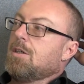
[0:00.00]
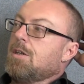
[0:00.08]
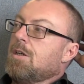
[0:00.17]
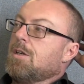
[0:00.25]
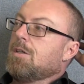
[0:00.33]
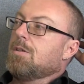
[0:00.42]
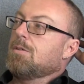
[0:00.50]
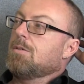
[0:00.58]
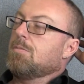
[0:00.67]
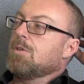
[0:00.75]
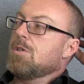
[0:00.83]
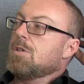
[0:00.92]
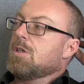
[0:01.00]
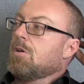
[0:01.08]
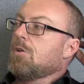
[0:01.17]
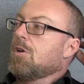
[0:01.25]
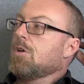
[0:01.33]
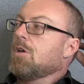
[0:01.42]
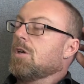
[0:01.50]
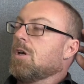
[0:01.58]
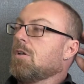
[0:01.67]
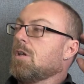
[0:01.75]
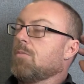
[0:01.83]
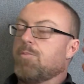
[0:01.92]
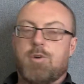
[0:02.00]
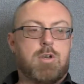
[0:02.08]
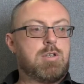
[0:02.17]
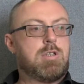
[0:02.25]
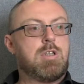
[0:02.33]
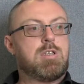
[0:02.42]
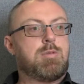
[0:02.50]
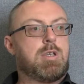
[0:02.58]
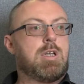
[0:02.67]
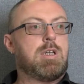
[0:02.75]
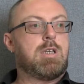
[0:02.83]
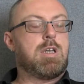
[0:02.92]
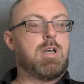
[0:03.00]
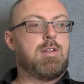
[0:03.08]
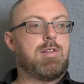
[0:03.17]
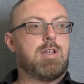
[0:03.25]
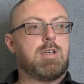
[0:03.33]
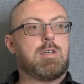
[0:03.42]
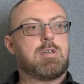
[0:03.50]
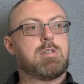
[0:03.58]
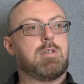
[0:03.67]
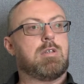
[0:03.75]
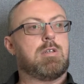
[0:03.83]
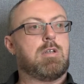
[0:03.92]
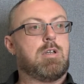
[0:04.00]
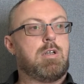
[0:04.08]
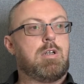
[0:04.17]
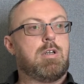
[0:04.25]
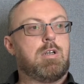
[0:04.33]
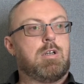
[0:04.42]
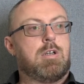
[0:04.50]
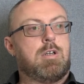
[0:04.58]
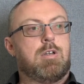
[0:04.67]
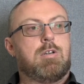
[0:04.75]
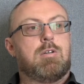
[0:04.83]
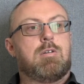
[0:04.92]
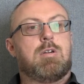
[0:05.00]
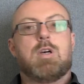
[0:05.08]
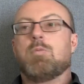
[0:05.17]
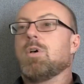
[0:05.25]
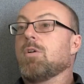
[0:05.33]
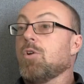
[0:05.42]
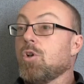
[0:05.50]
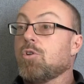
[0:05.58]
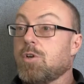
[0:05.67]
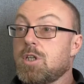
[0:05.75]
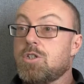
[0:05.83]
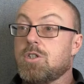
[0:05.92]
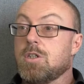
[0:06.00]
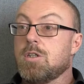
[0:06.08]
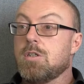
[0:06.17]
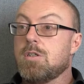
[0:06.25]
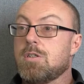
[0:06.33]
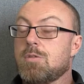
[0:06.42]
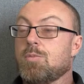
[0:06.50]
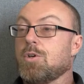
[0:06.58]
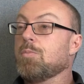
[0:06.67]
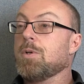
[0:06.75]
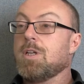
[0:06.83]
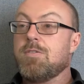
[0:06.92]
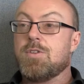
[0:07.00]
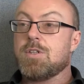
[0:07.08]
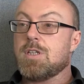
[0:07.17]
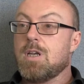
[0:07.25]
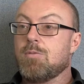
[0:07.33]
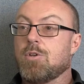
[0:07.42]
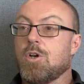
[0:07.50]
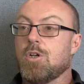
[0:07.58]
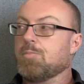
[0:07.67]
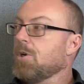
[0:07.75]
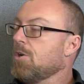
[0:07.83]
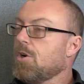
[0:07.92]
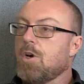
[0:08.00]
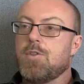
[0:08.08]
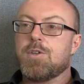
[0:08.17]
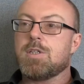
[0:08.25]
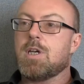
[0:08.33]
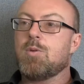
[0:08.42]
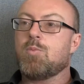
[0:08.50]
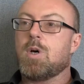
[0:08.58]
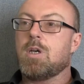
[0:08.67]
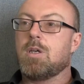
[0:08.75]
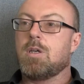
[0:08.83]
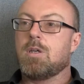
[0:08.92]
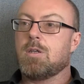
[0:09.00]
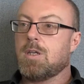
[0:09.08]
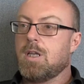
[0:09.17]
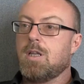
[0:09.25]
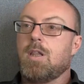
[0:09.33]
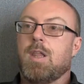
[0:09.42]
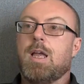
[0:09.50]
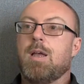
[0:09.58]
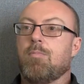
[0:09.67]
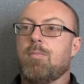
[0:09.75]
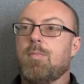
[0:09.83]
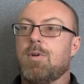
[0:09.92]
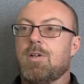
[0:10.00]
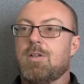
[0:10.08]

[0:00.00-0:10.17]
You know, it wasn't so long ago that Protestants were killing Catholics and, right, we're all Christians, we all believe in the same God, but not in the same way. Kill them.